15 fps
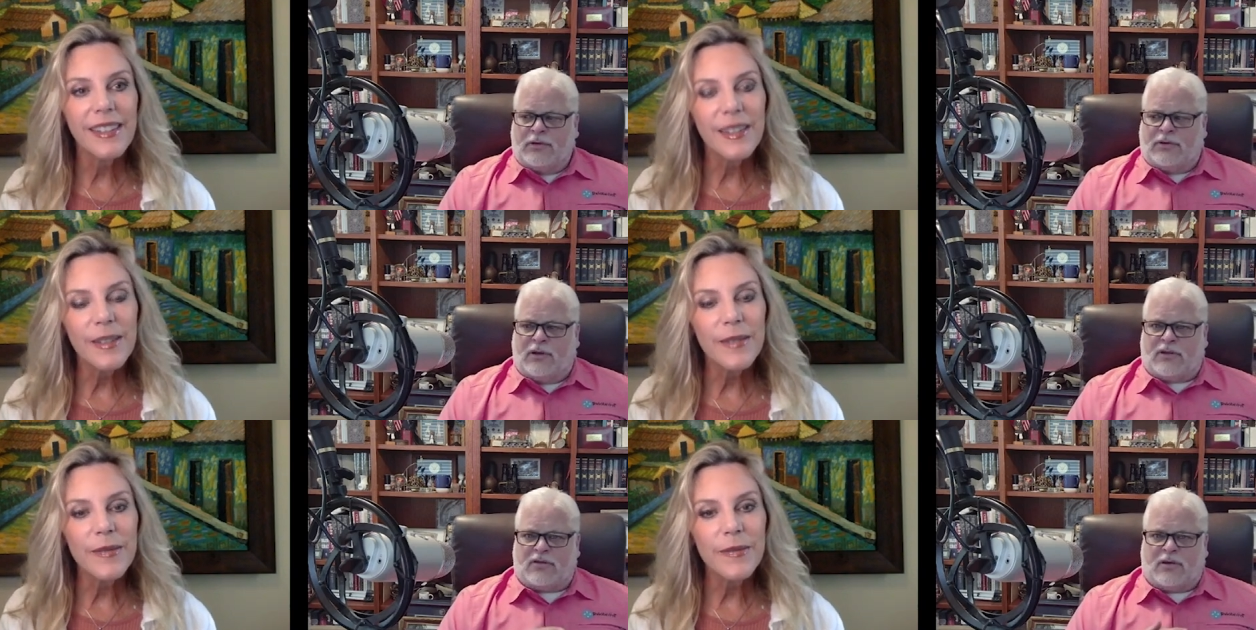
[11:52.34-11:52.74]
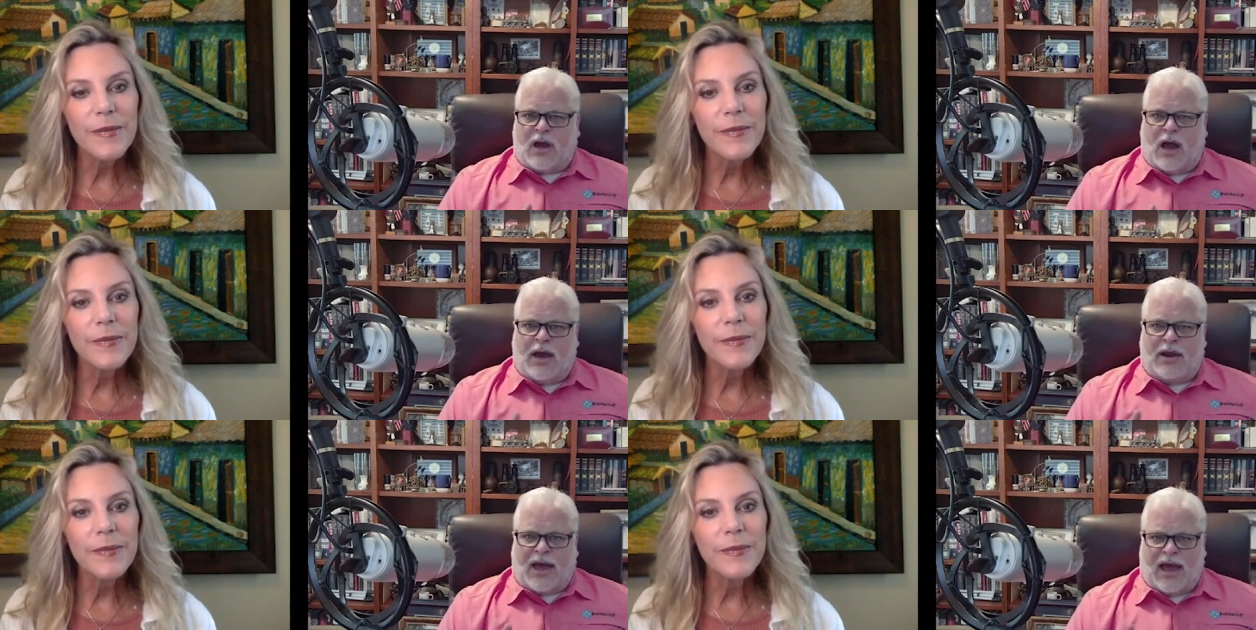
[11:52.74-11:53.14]
Speaker 1: Does
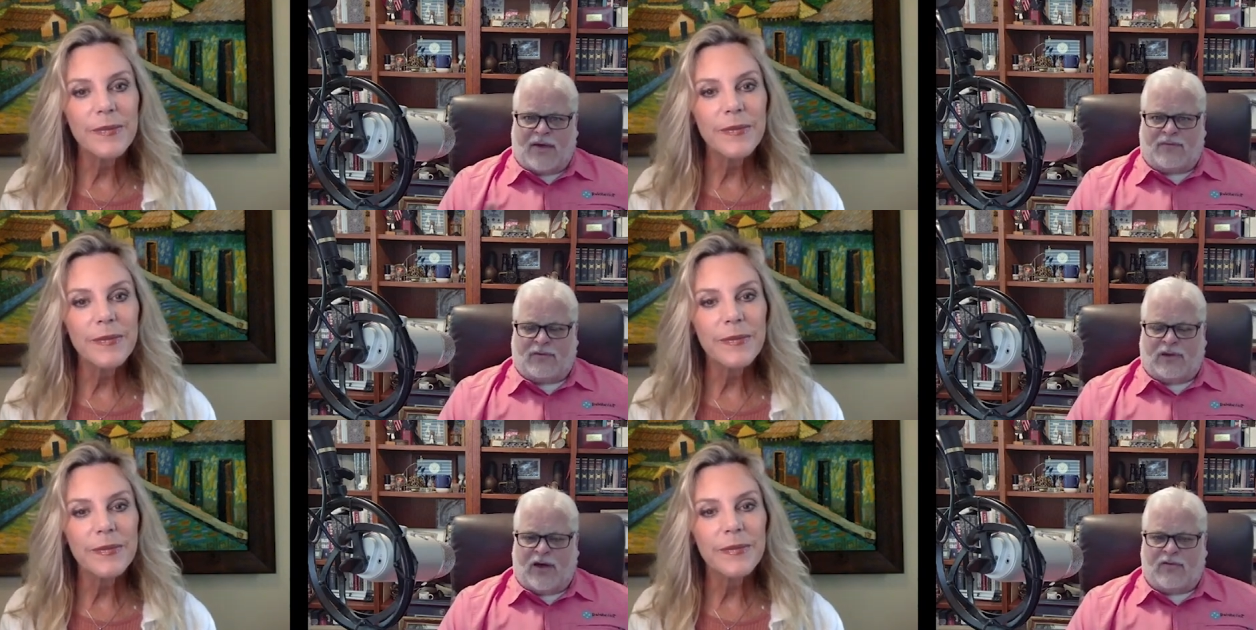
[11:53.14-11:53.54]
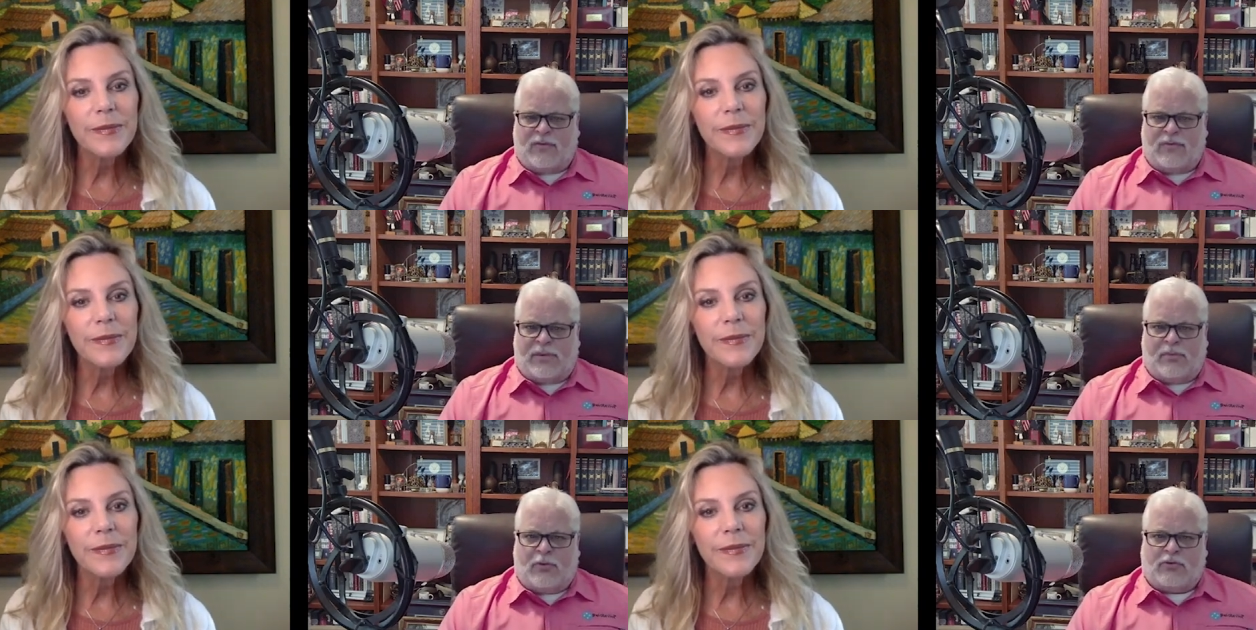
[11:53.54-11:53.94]
God have love?
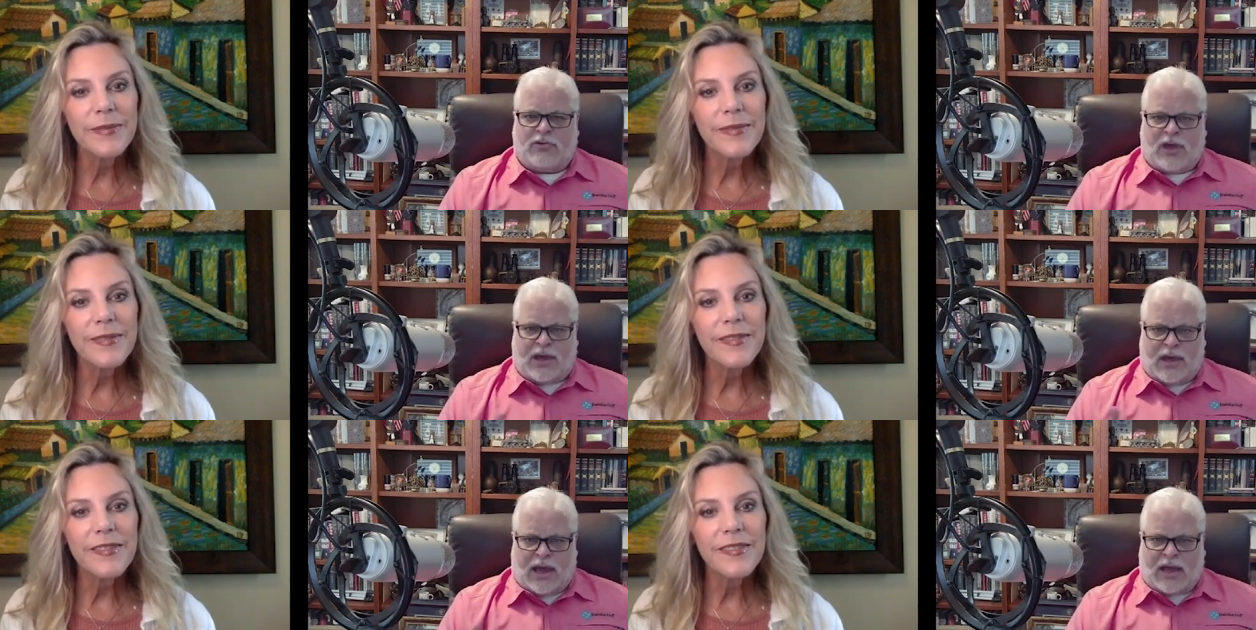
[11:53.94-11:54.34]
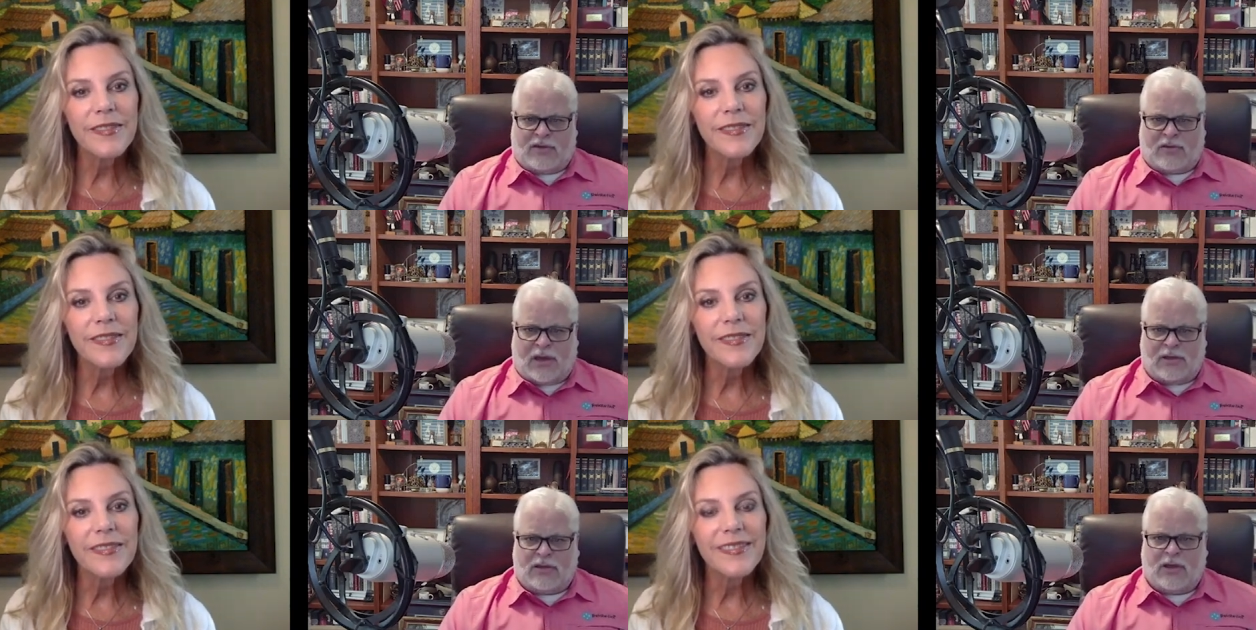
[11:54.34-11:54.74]
And people say
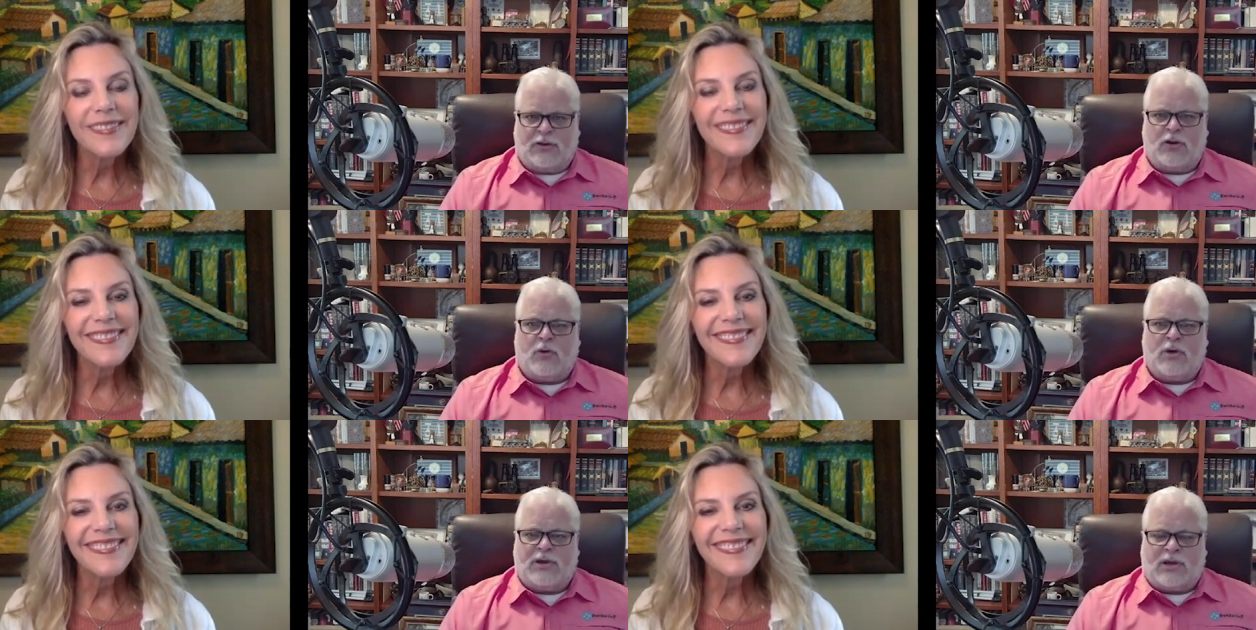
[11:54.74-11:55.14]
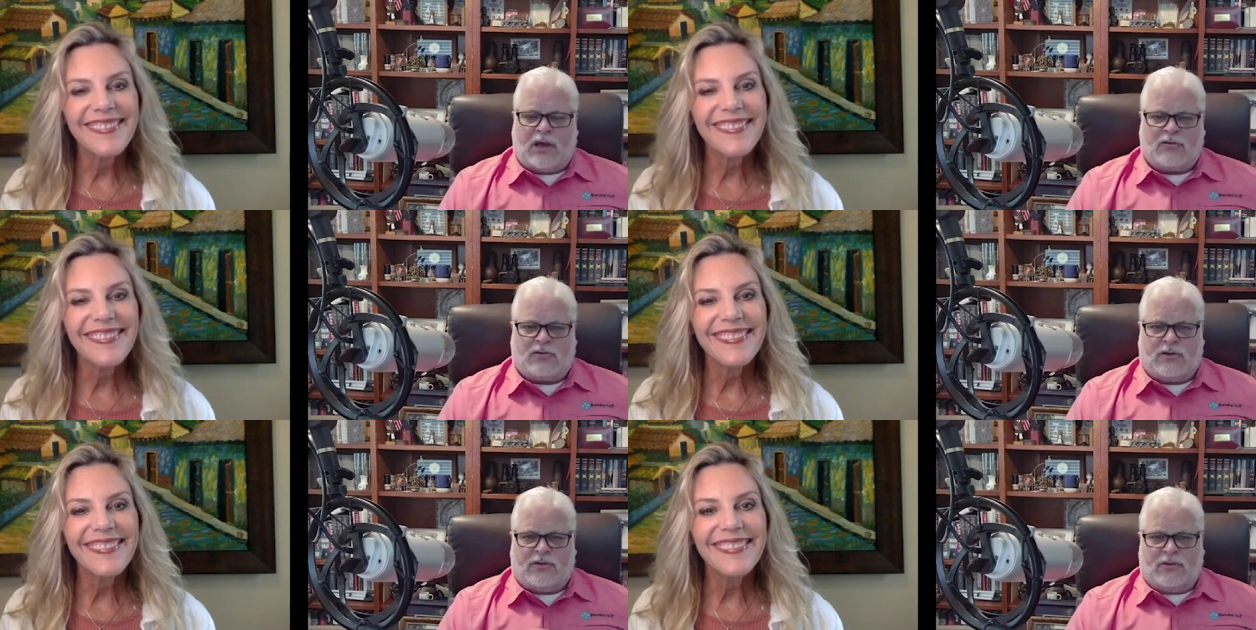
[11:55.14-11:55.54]
yes. I say, No, he
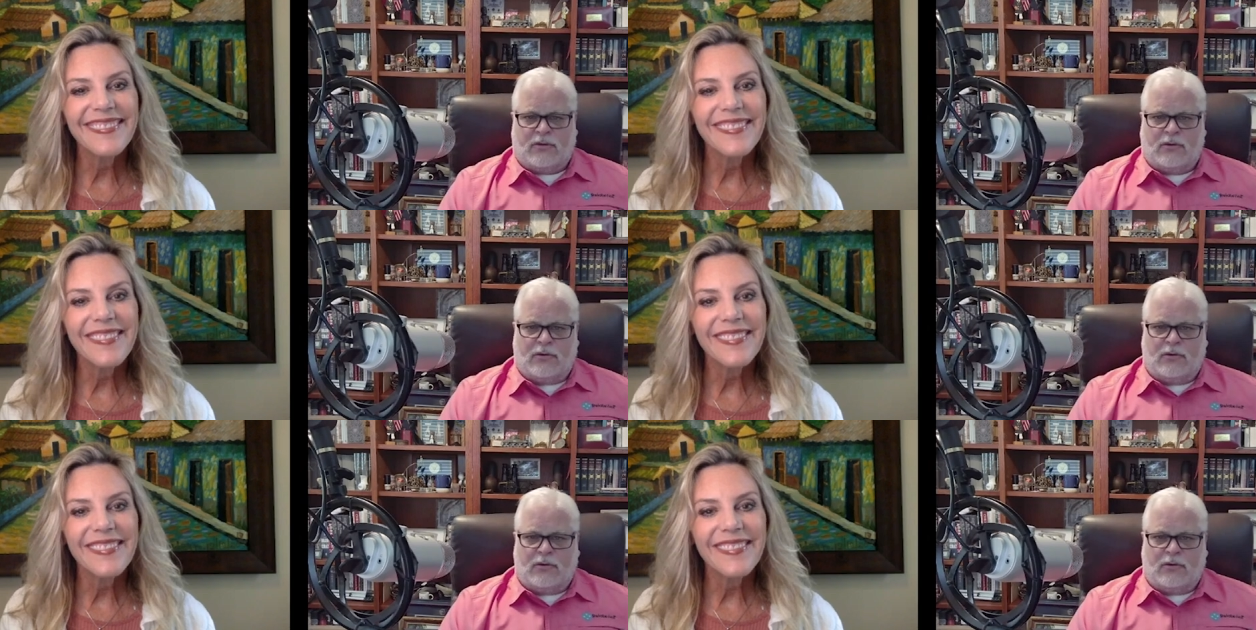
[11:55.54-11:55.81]
doesn't.